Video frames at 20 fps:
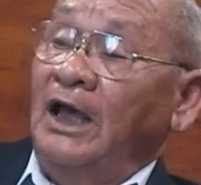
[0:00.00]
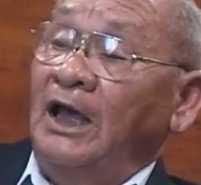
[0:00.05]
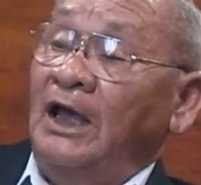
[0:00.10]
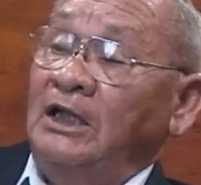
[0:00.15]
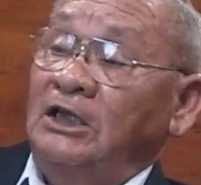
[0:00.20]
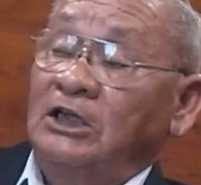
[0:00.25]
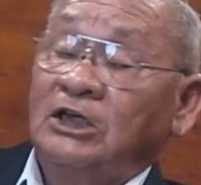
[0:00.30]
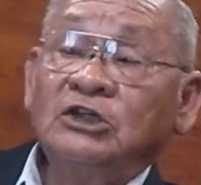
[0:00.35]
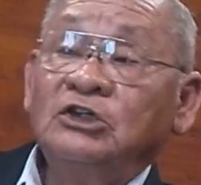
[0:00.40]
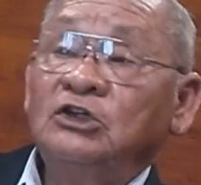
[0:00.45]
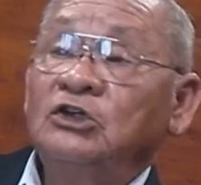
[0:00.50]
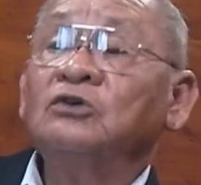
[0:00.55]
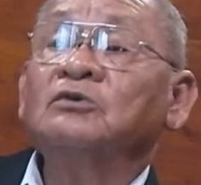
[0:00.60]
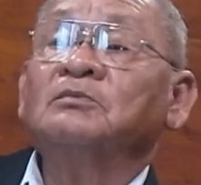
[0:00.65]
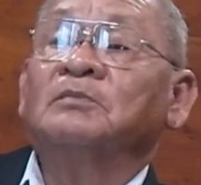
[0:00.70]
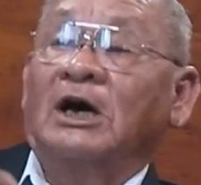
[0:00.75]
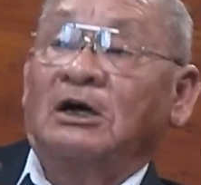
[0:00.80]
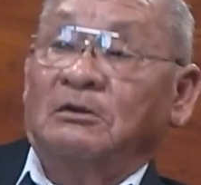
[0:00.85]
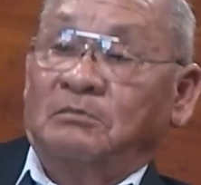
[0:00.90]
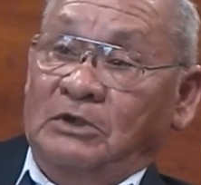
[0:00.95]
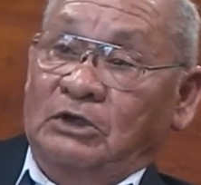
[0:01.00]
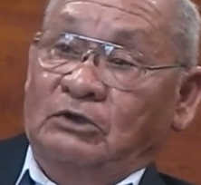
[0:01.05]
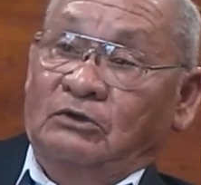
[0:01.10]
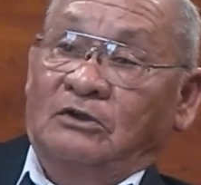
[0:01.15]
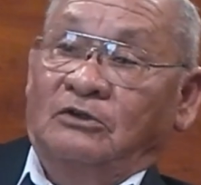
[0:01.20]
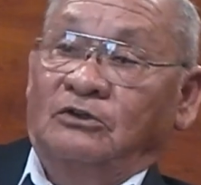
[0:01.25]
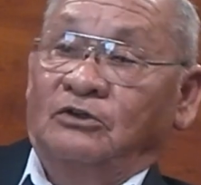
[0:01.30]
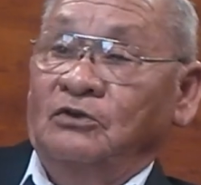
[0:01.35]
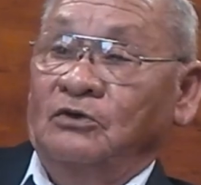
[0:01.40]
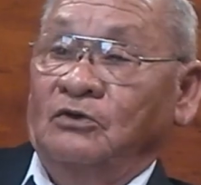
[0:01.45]
and he knew about me,
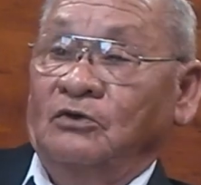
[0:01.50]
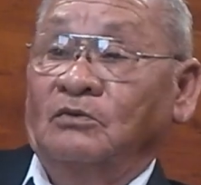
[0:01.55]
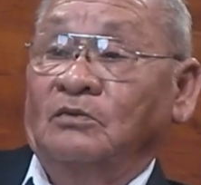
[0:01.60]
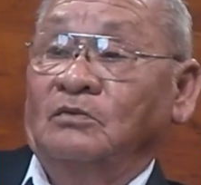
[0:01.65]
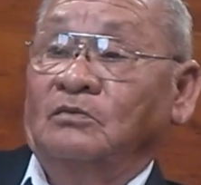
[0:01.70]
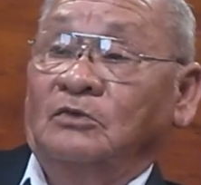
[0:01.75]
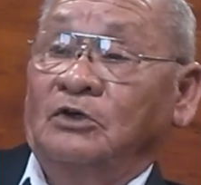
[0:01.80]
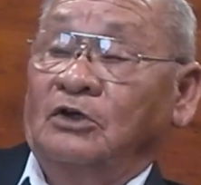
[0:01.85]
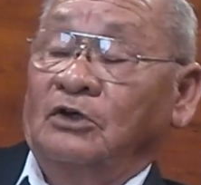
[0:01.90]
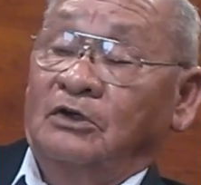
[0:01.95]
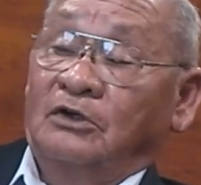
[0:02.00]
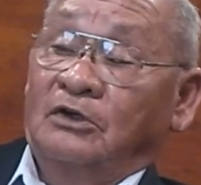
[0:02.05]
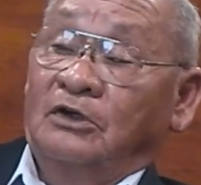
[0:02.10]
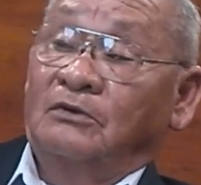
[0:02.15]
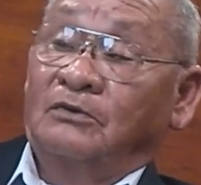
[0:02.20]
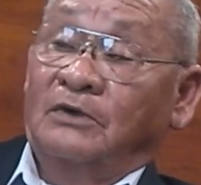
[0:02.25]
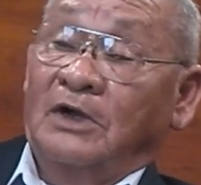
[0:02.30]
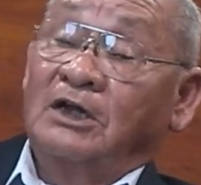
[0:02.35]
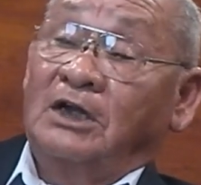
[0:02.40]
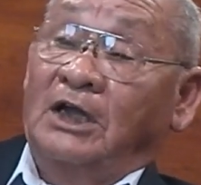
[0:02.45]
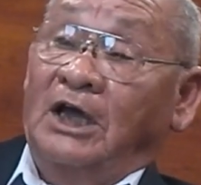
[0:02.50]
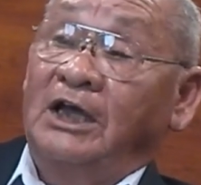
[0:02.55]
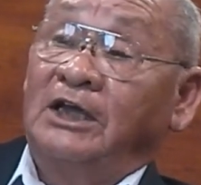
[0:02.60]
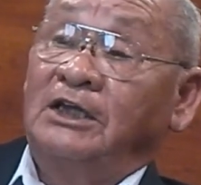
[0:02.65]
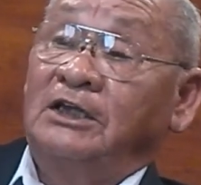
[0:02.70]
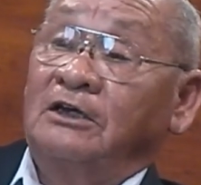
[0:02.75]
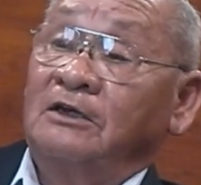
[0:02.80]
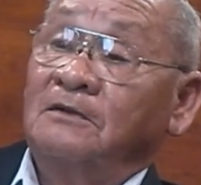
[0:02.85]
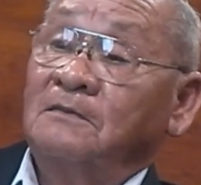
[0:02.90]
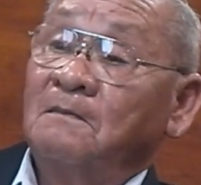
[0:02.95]
you know, uh, around
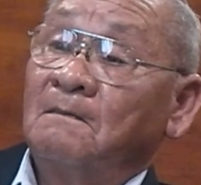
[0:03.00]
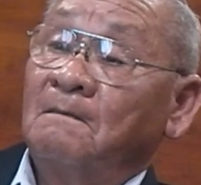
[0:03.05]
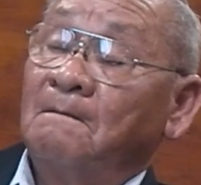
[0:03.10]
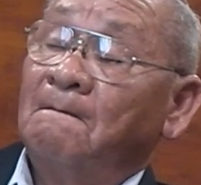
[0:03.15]
Ada,